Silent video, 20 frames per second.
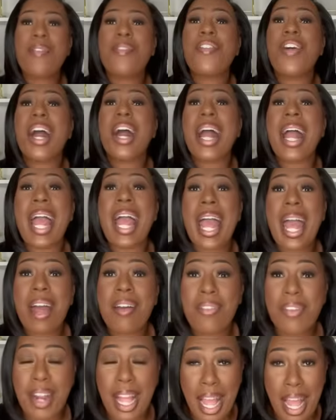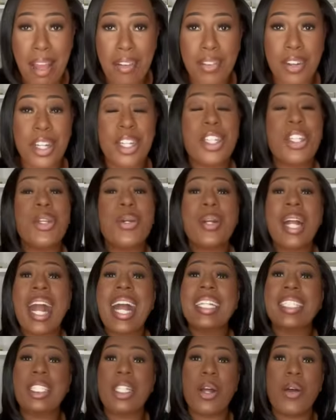Forever, ever. You
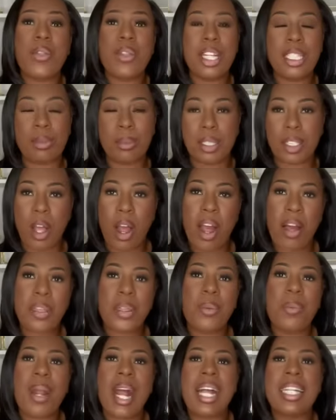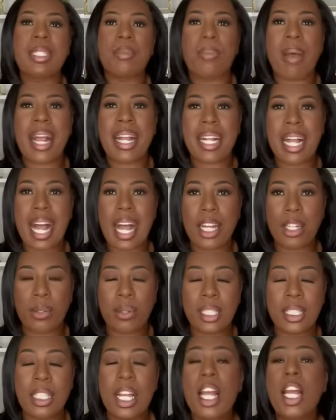guys know this was authorized by
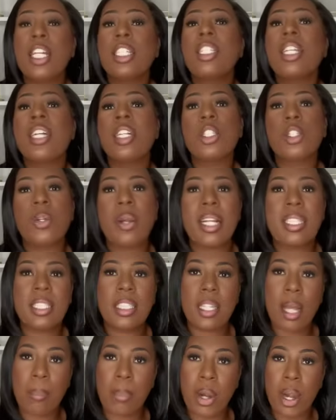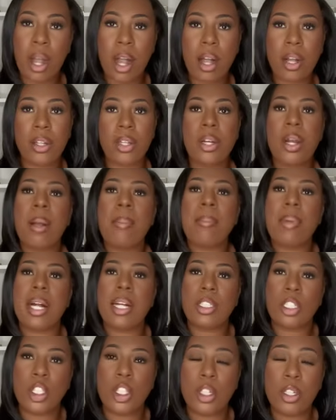Congress to address summer hunger
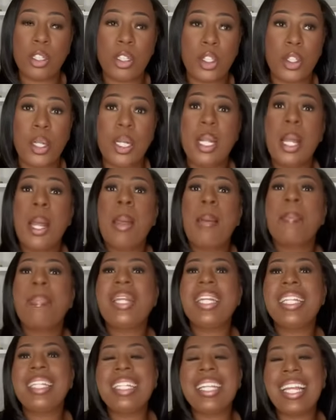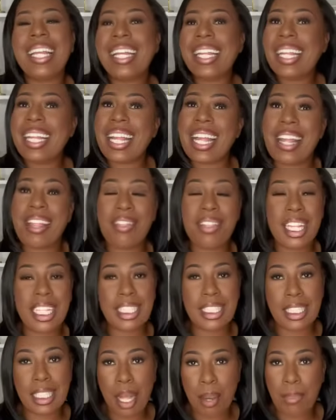among children beginning in the
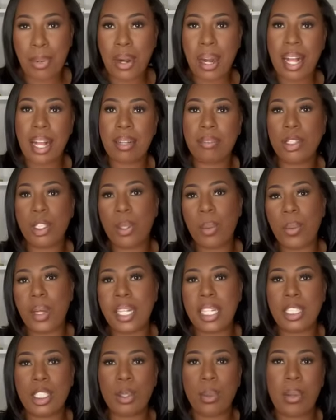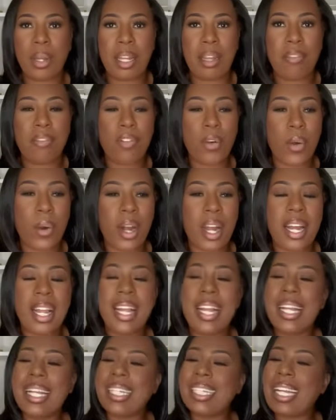summer of twenty twenty-four.
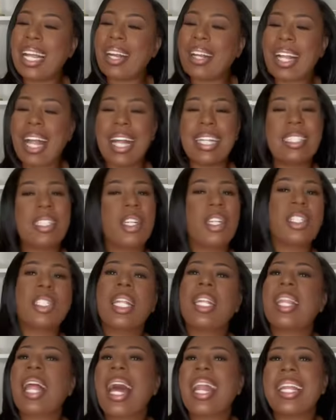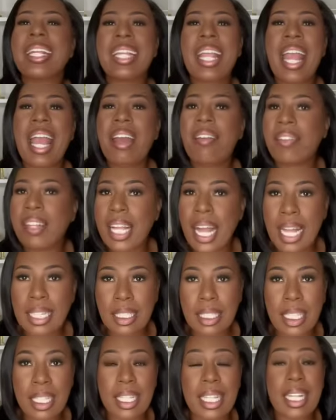Now, guys, there's a lot of caveats
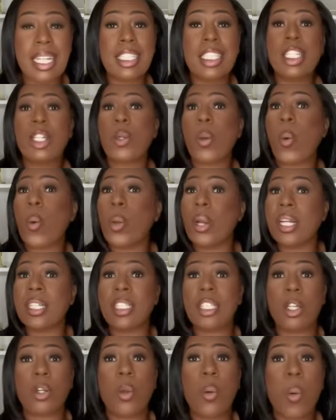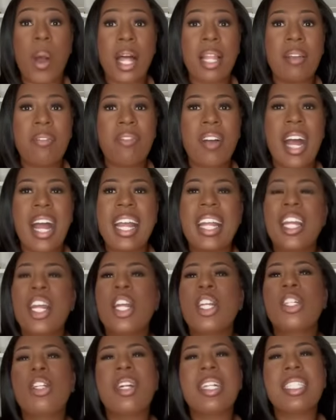to this. In order to qualify,
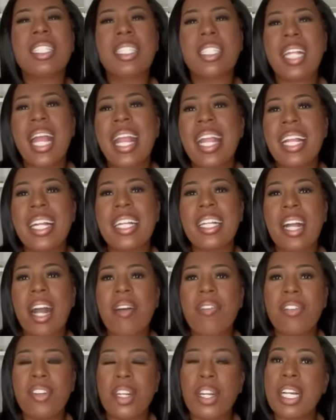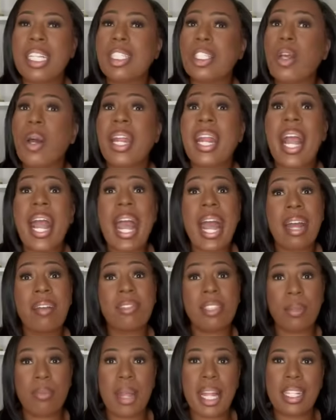your state governor is going to
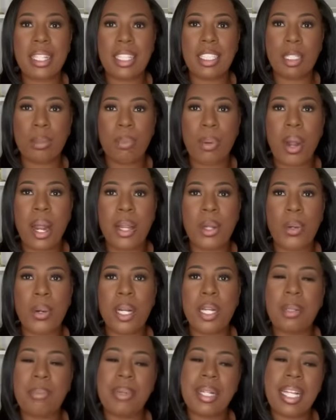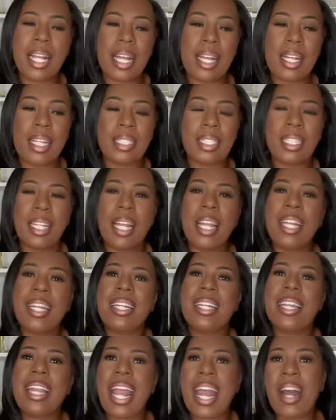have to make this a priority because
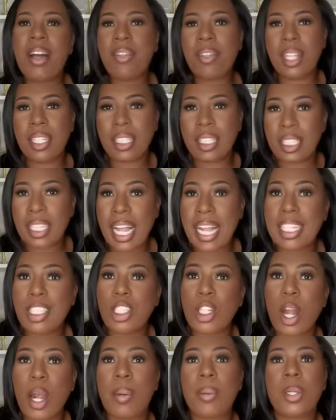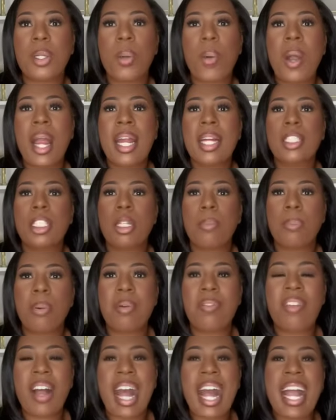now the states are required to
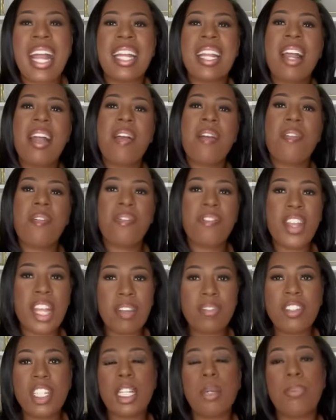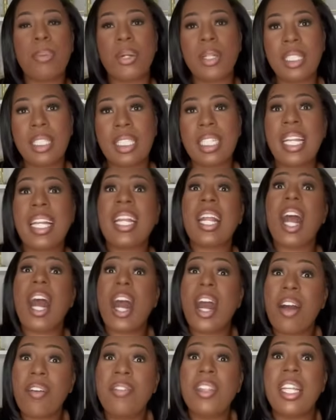provide fifty percent
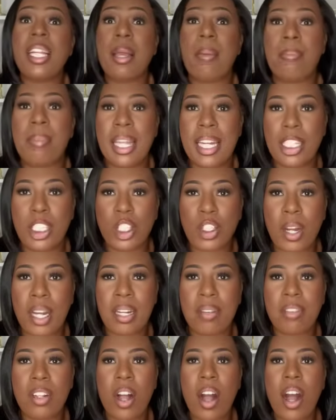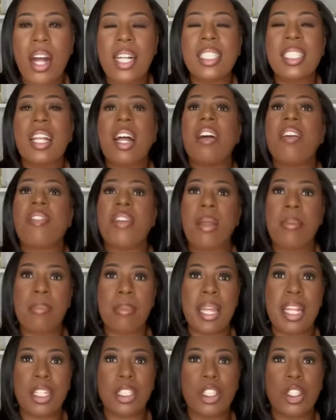of the administrative costs of
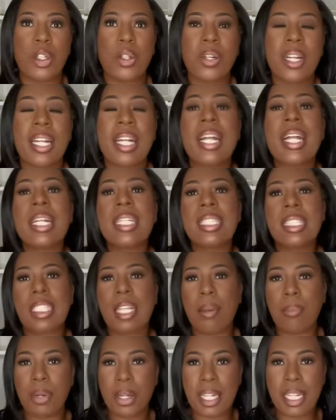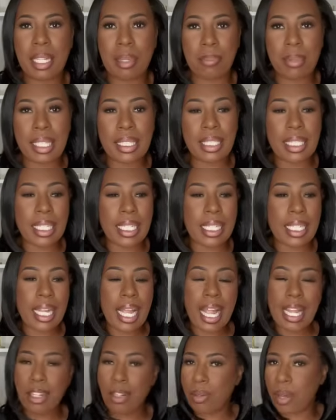administering summer E B T.
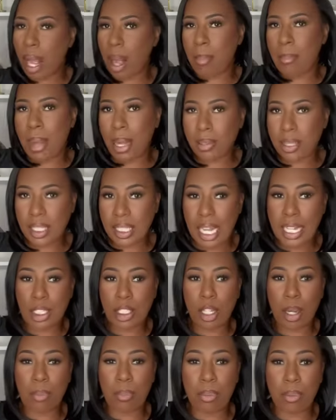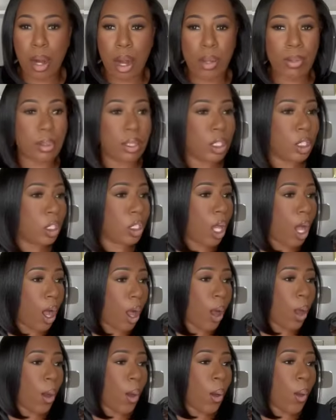And you know, most states are broke.
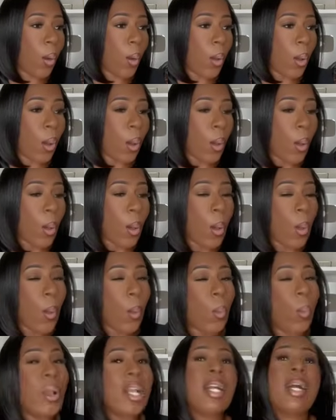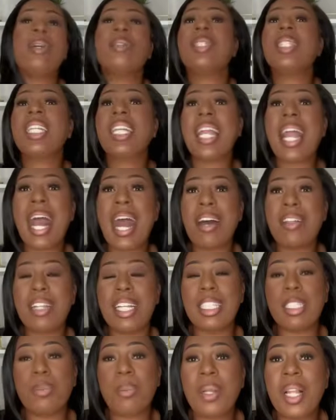So we're going to see how
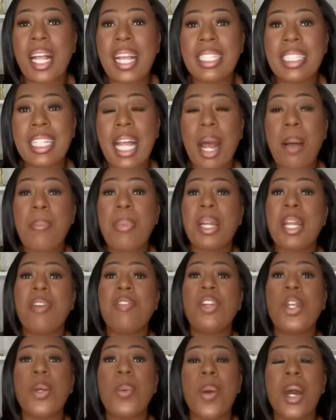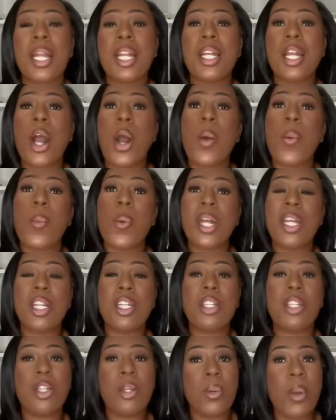this plays out, but if you want to know what do
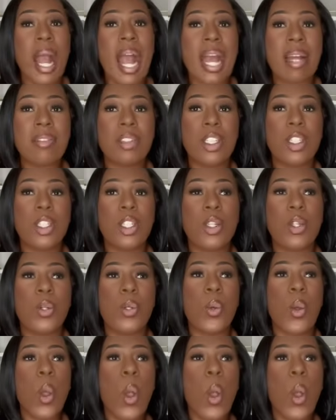you have to do,